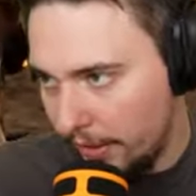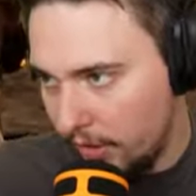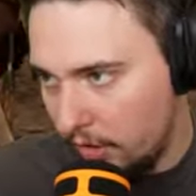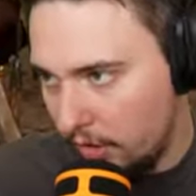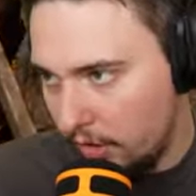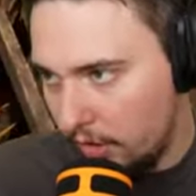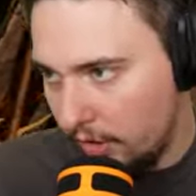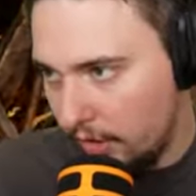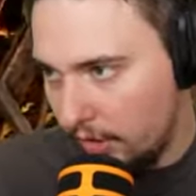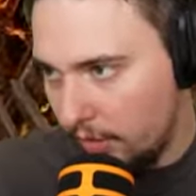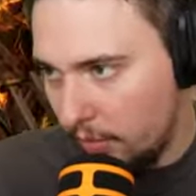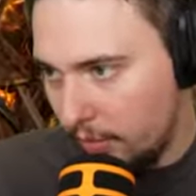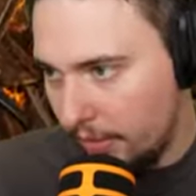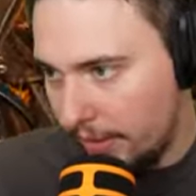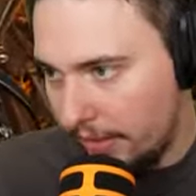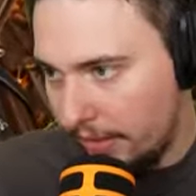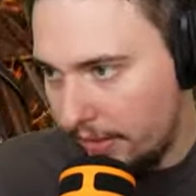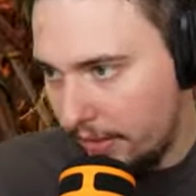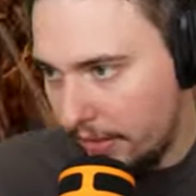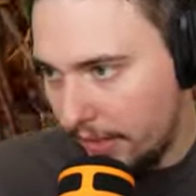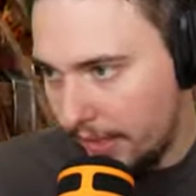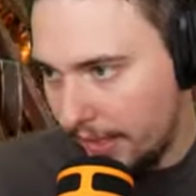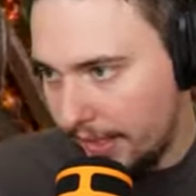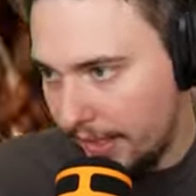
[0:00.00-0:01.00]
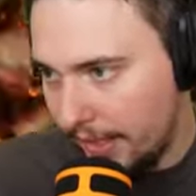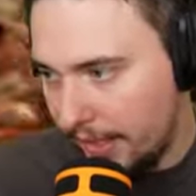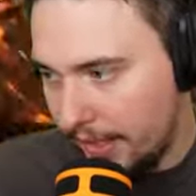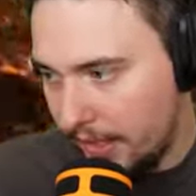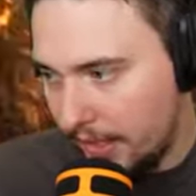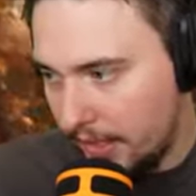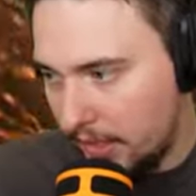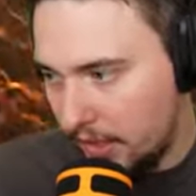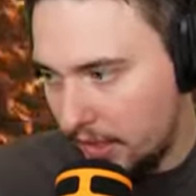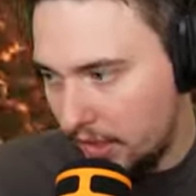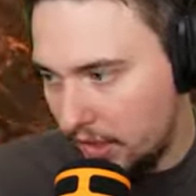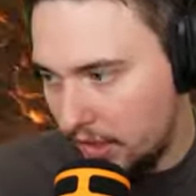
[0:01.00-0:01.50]
on with
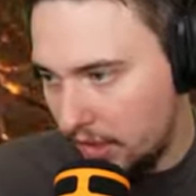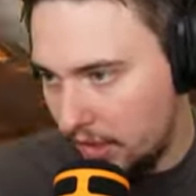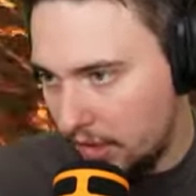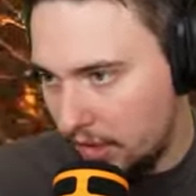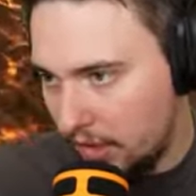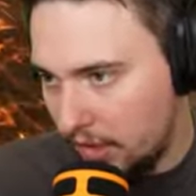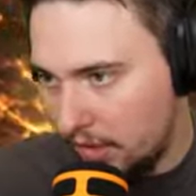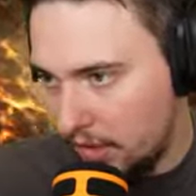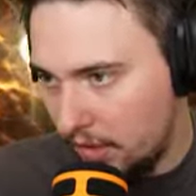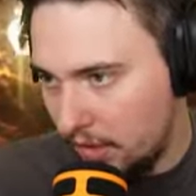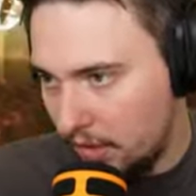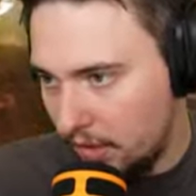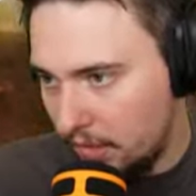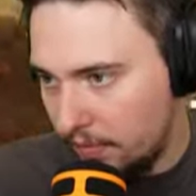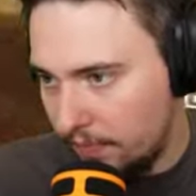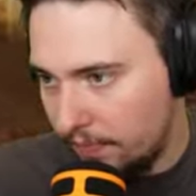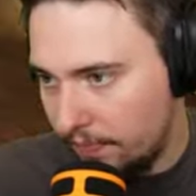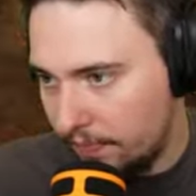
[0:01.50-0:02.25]
is uh,